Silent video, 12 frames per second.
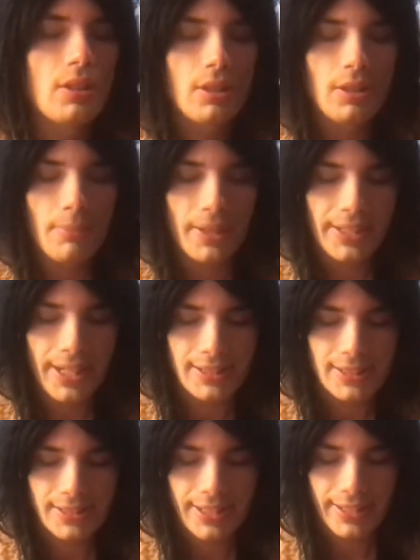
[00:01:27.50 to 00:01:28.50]
My days
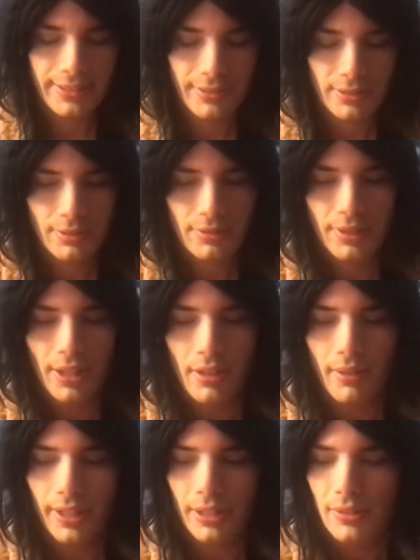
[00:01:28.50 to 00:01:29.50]
in St. Clairsville, though,
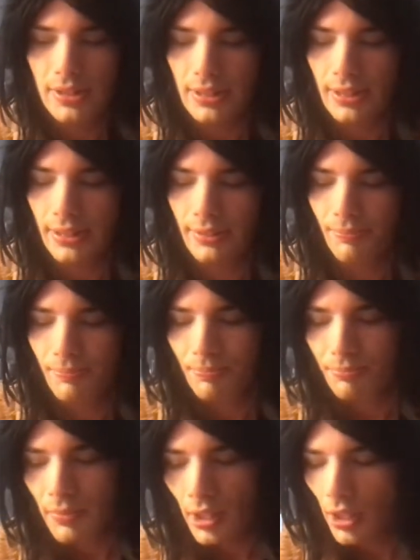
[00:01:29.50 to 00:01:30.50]
I used to
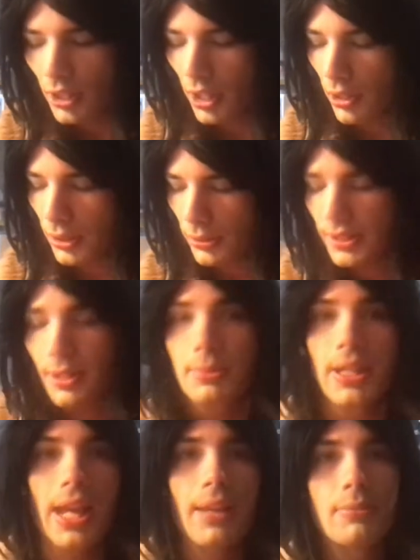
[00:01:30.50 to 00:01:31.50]
go there
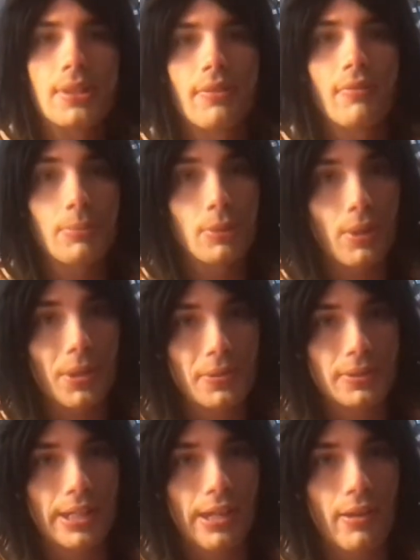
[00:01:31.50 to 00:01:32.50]
sometimes from
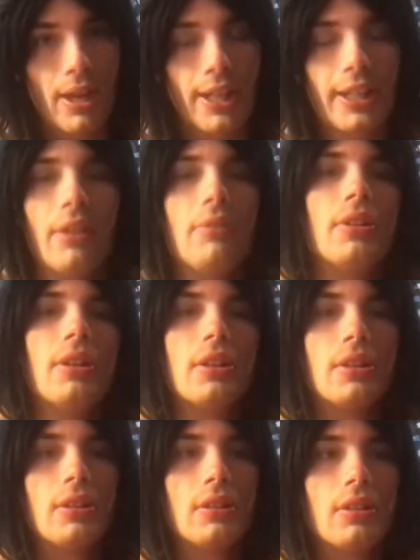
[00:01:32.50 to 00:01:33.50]
Doylestown, Ohio,
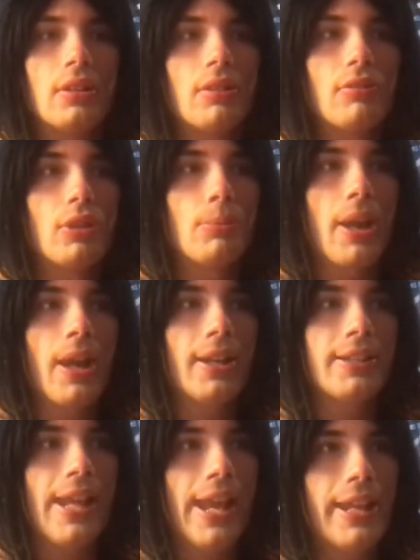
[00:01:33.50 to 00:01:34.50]
for about a
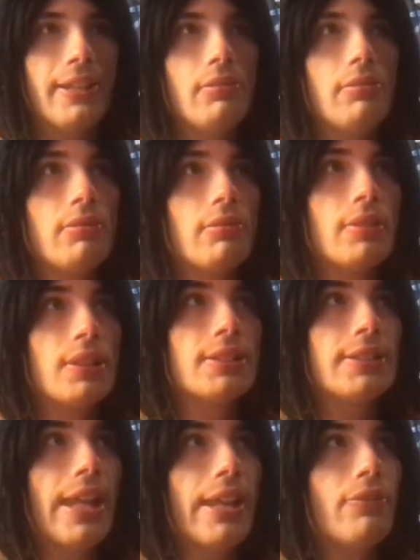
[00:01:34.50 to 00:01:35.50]
day,
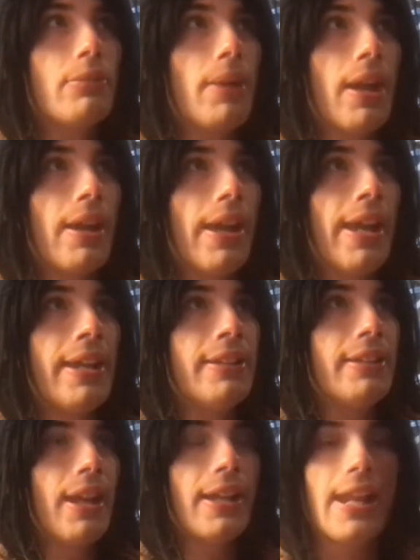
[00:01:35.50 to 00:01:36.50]
stay for about
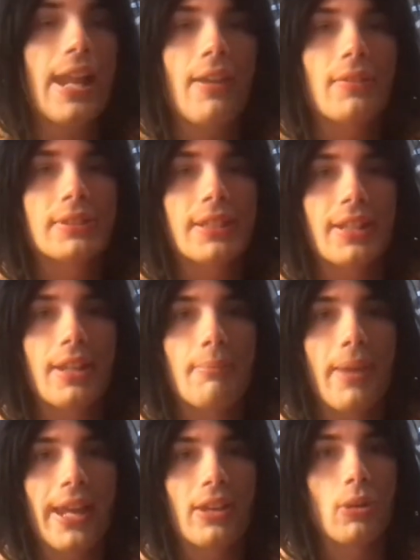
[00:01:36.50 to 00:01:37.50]
8-9 hours, and come
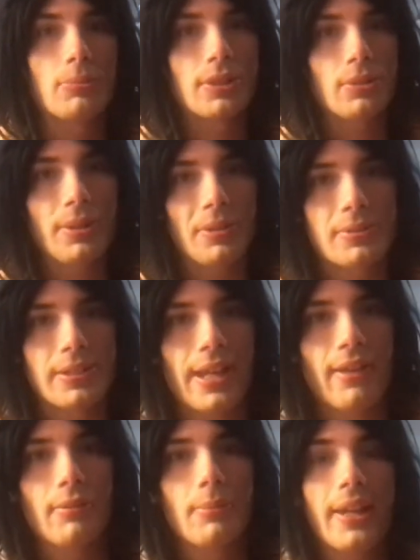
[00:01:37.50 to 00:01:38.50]
back home to Doylestown,
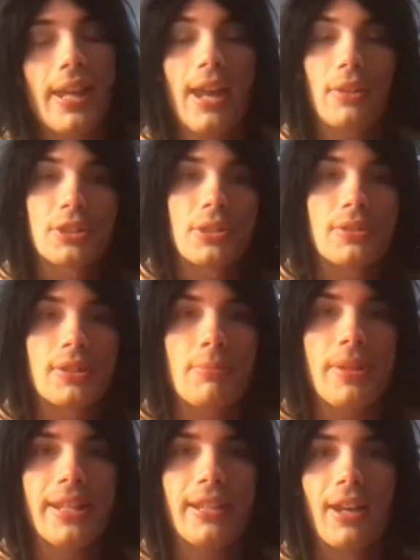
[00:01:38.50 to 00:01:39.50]
where my house used to
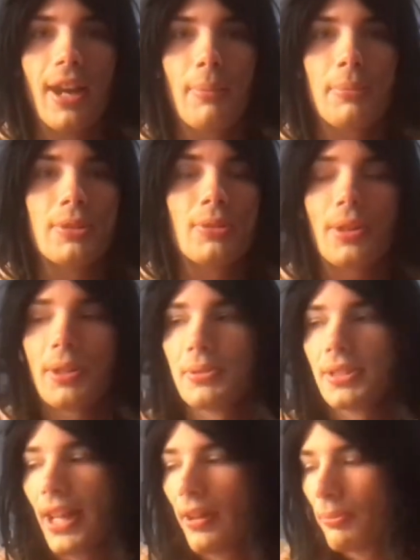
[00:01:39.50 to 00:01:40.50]
be, up in Doylestown.